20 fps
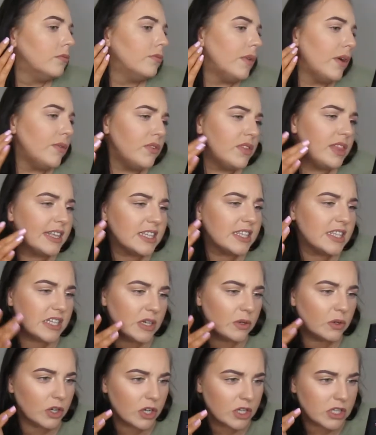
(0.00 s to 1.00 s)
Everything
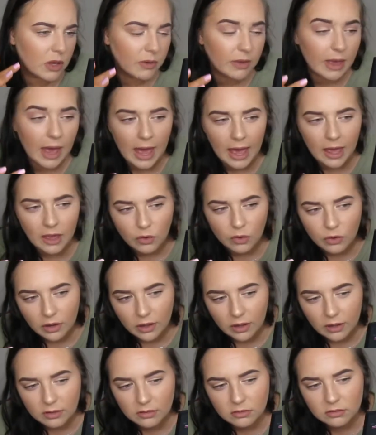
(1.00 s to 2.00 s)
still looks okay on
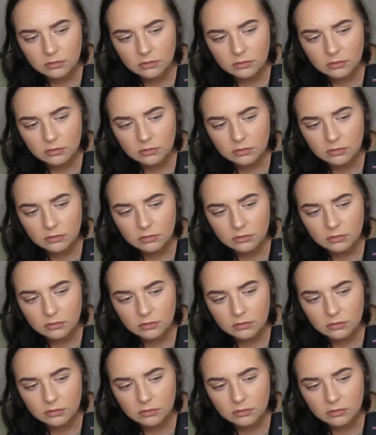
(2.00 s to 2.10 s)
it.